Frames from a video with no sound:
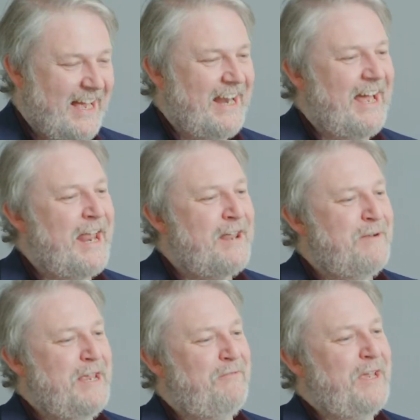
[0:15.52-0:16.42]
And I
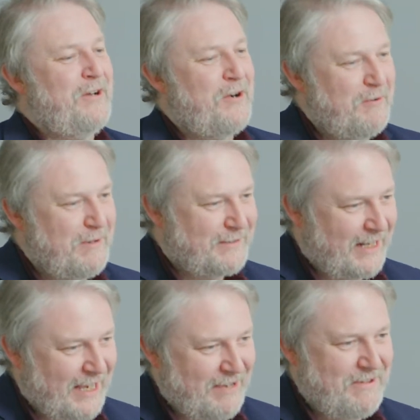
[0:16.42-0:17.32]
believe we can almost
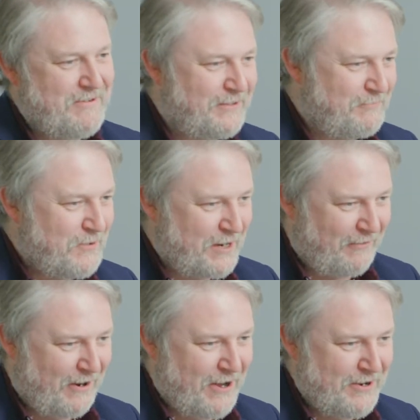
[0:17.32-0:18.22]
claim you as one of
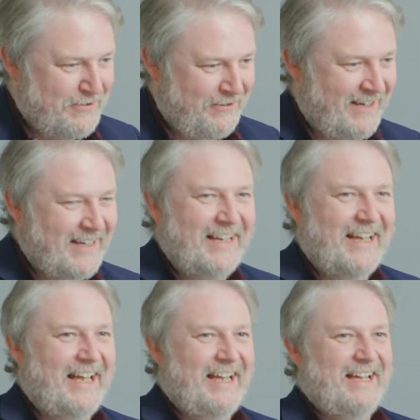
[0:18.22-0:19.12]
our own.
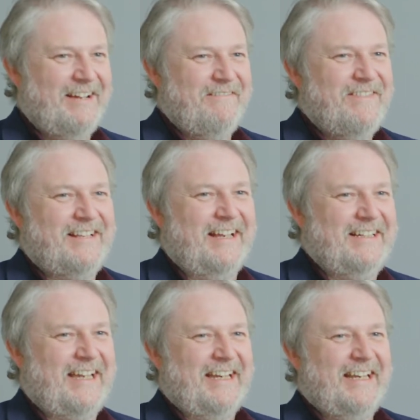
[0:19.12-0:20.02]
So
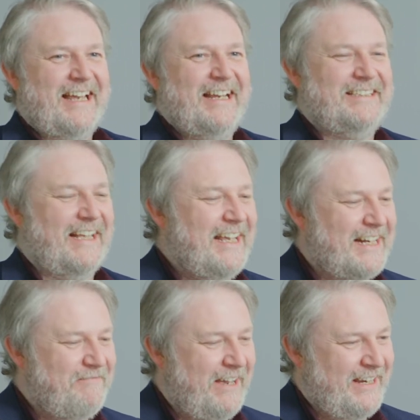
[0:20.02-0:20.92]
can you tell us a little
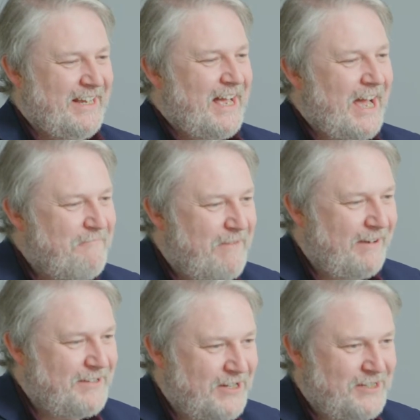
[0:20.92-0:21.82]
bit
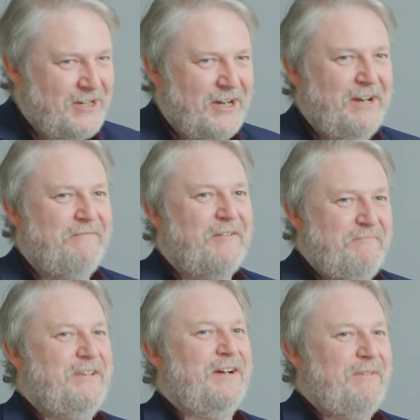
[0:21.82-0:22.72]
about your journey from
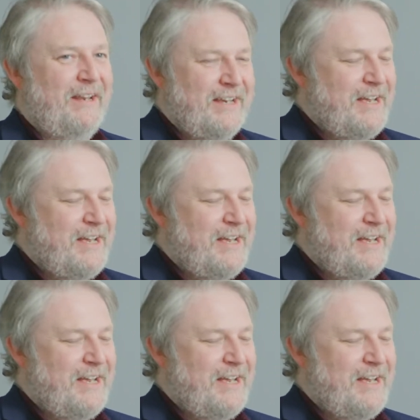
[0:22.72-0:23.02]
Dublin,